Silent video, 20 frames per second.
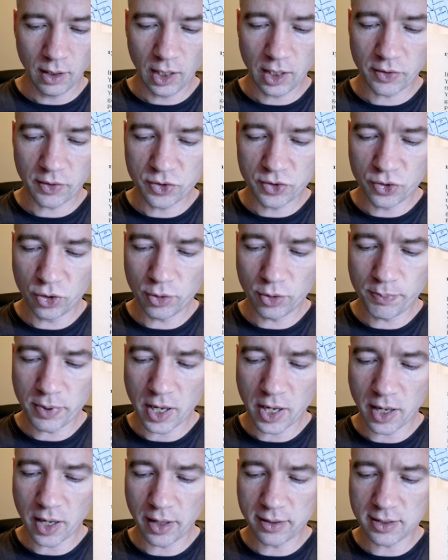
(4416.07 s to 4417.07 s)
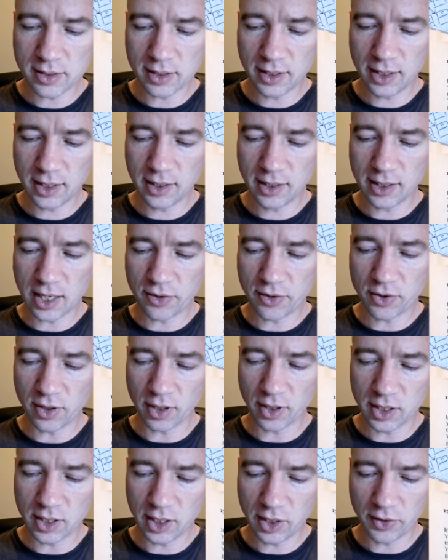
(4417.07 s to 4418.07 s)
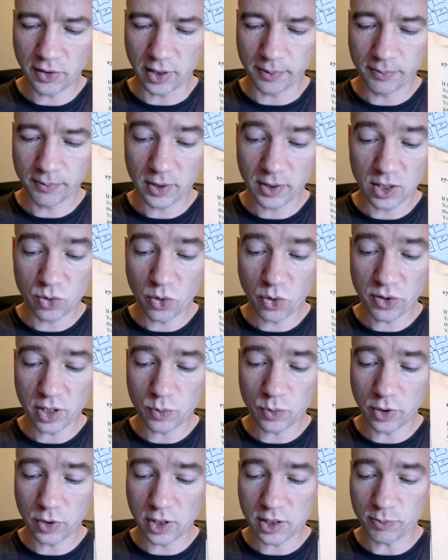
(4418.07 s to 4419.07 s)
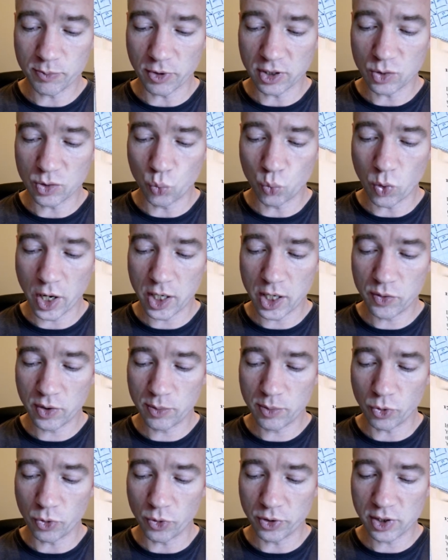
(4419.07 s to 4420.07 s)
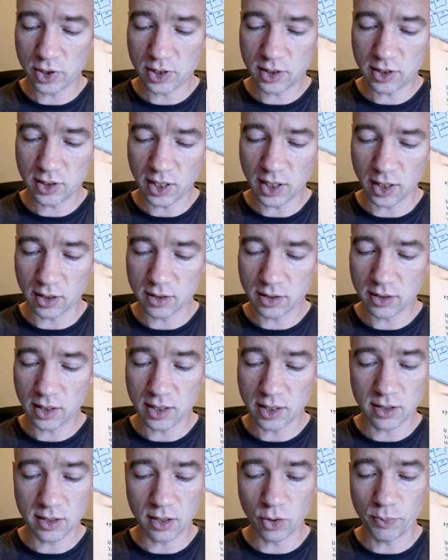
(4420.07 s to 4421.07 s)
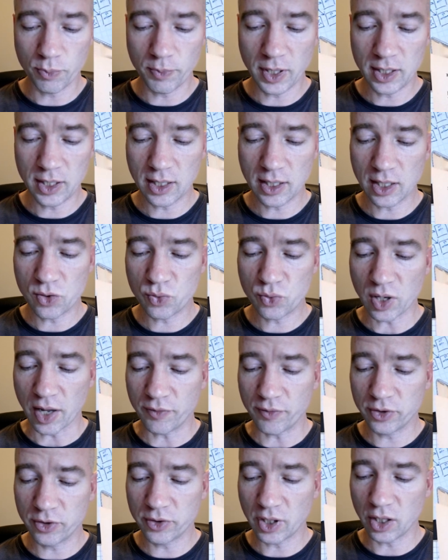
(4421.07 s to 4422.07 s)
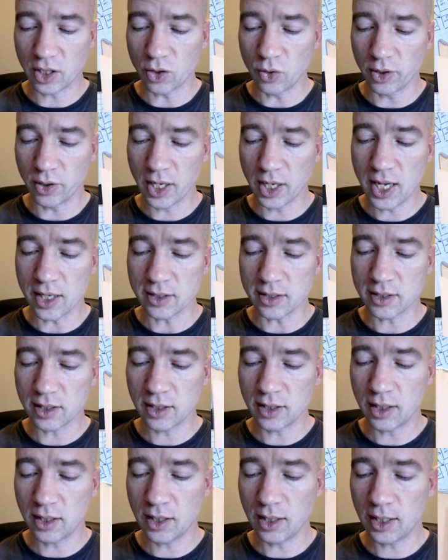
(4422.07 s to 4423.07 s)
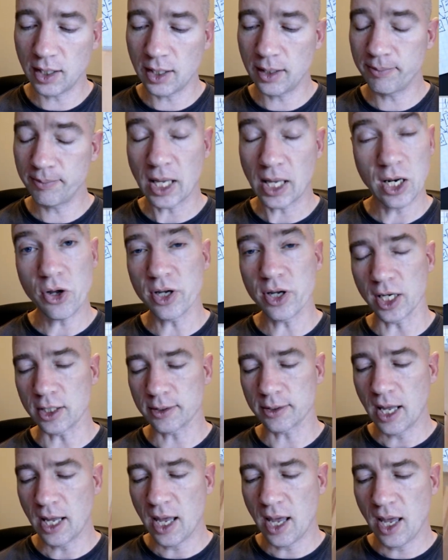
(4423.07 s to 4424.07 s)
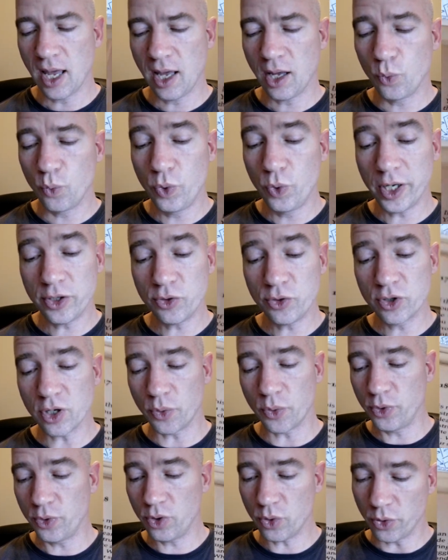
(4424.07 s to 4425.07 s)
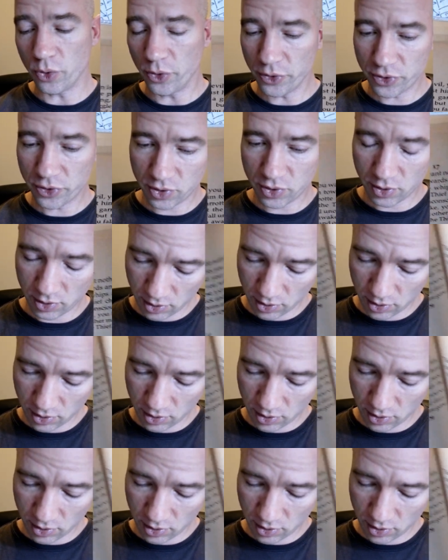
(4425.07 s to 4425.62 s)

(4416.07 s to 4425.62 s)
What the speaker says: There are 2 paths leading out of the clearing. The northern one is much wider and more distinct, as though many had travelled along it. Will you go north?